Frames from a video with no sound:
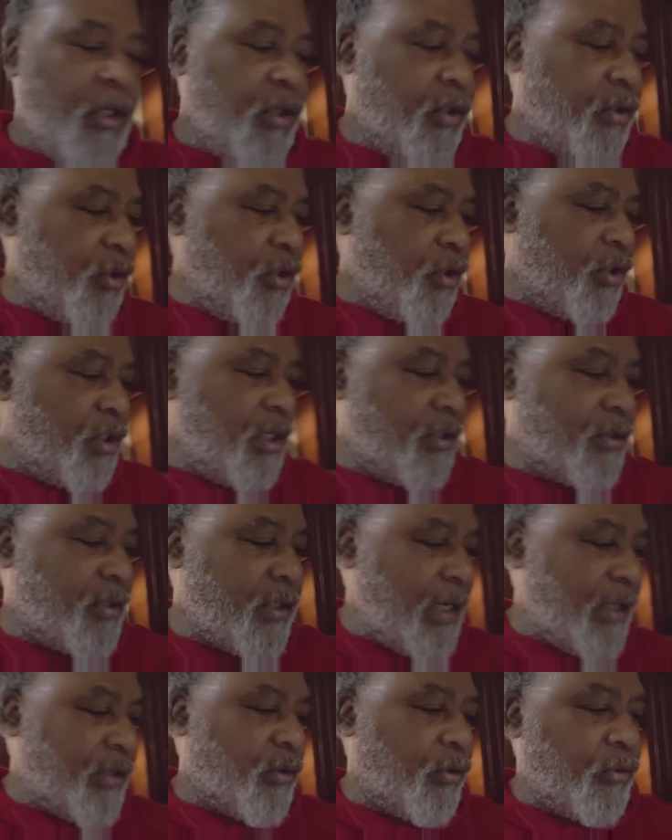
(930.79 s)
So you just
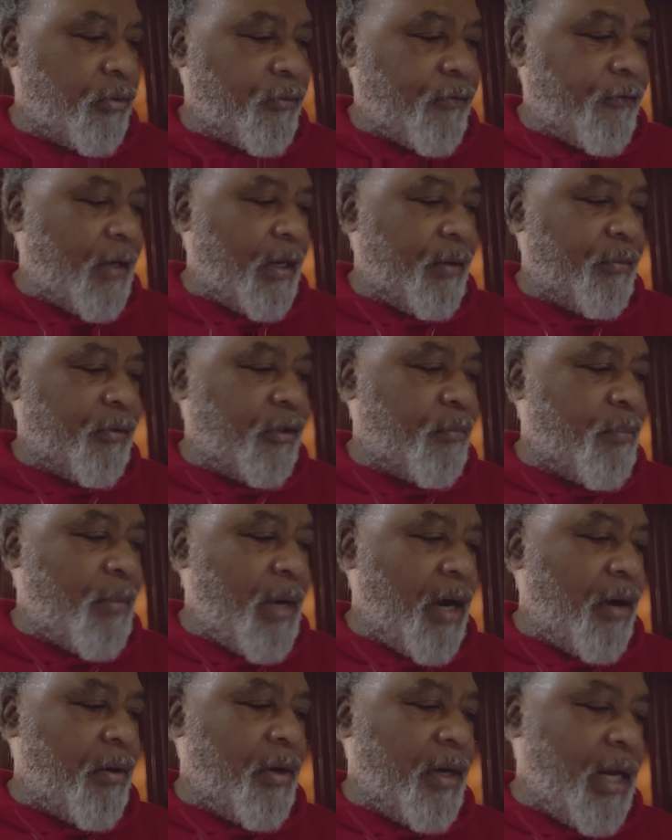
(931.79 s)
let those flavors
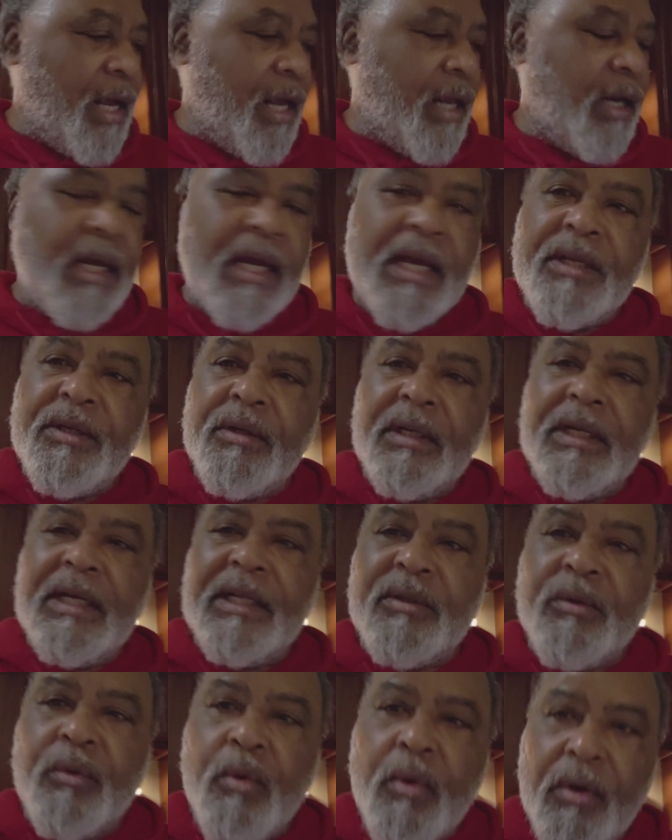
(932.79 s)
marinate and you
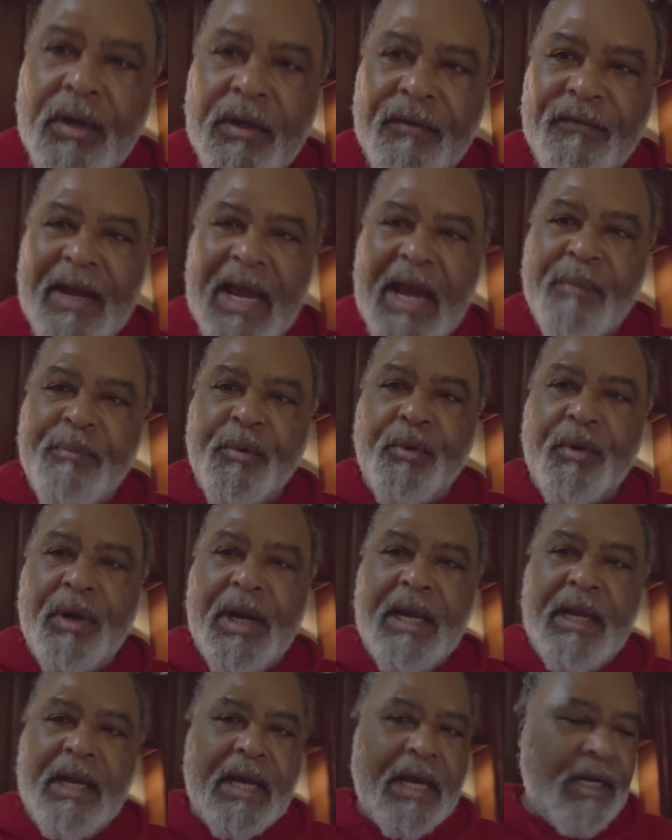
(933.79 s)
let the water
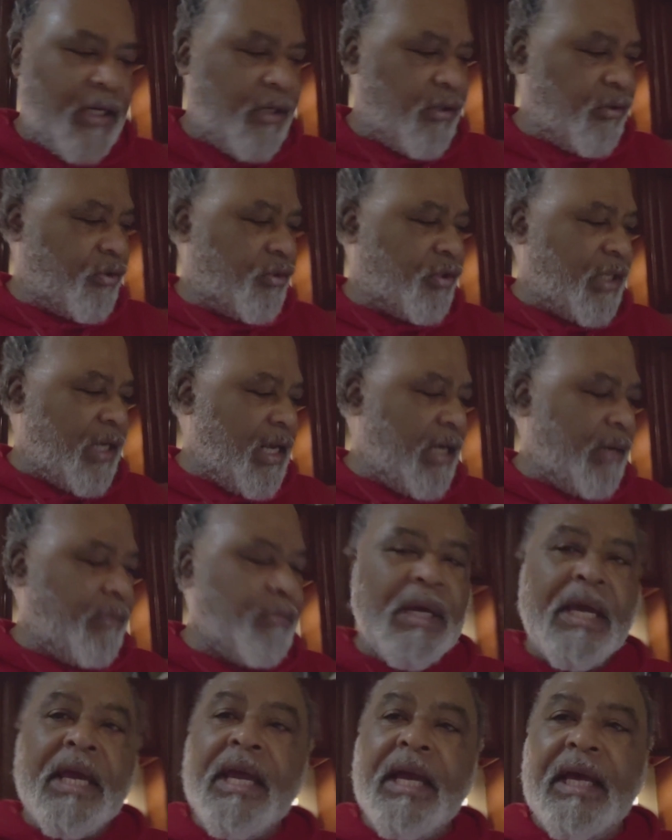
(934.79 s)
evaporate and you steam
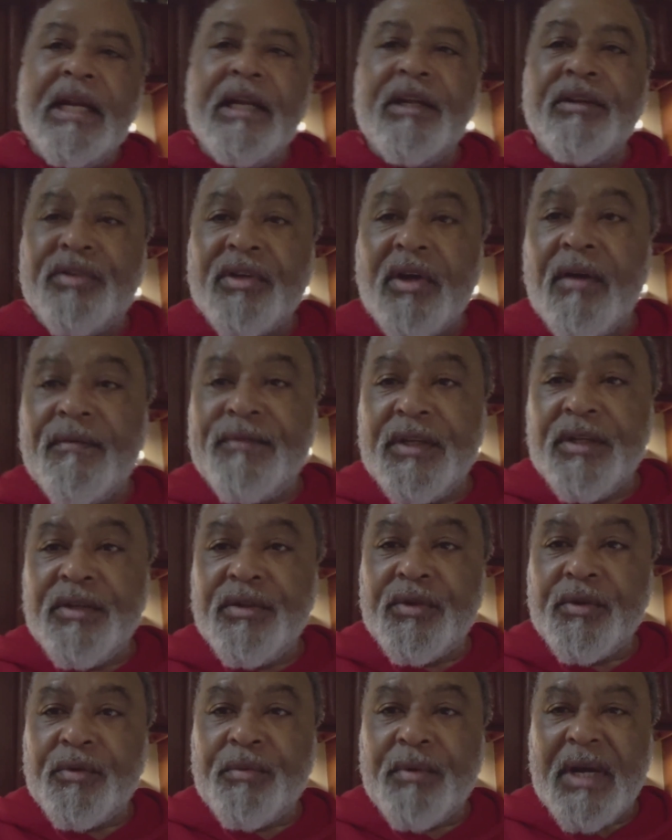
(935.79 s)
and it
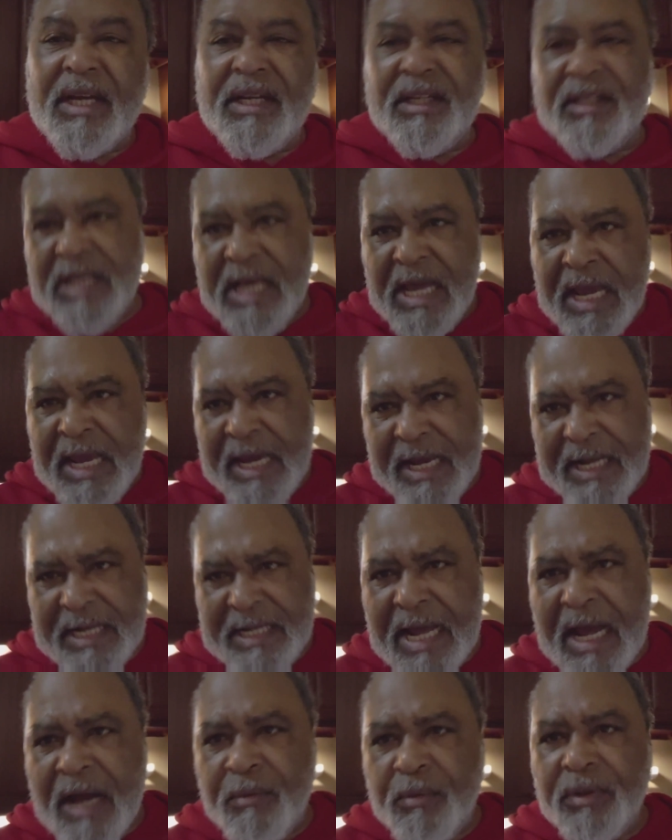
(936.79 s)
softens the rice.
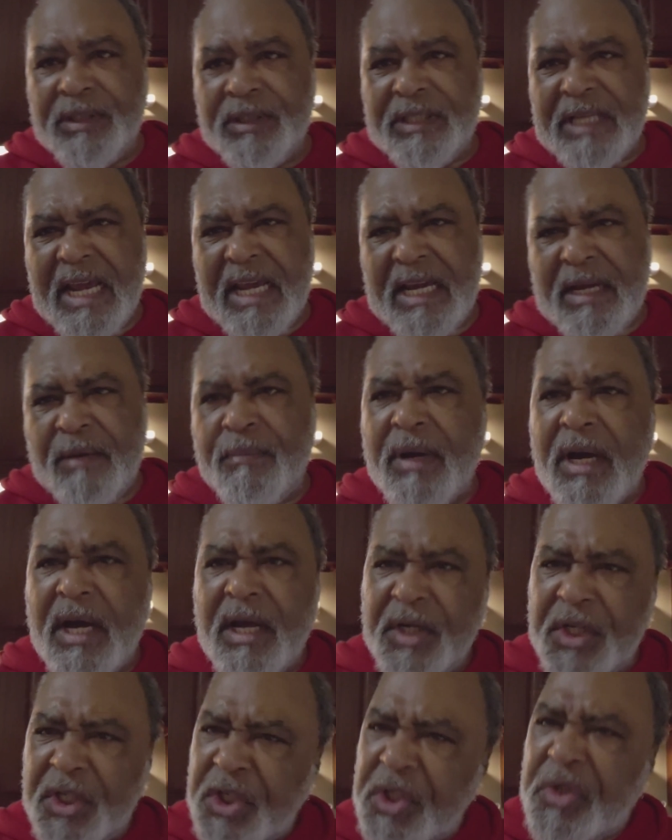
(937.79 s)
And that will take
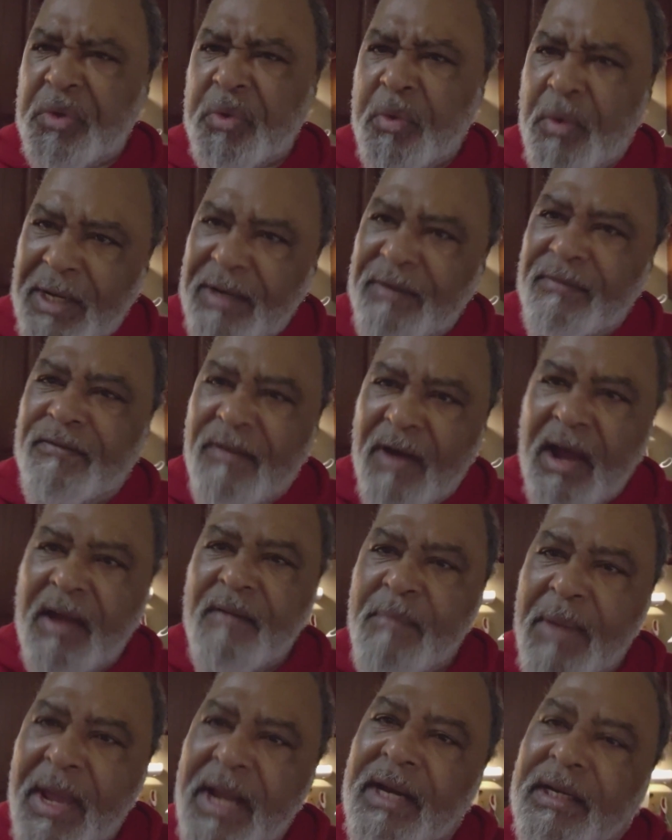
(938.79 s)
about a good
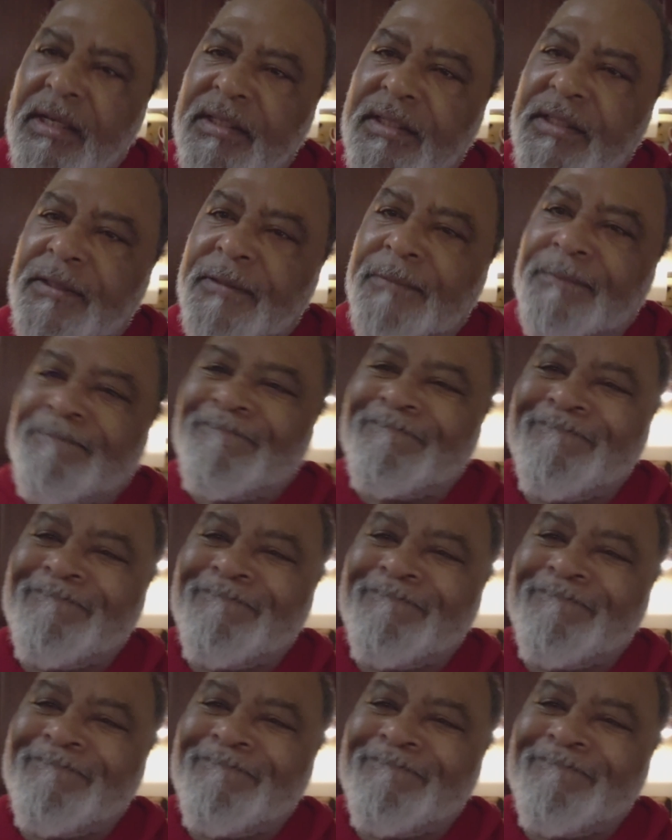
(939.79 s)
25 minutes.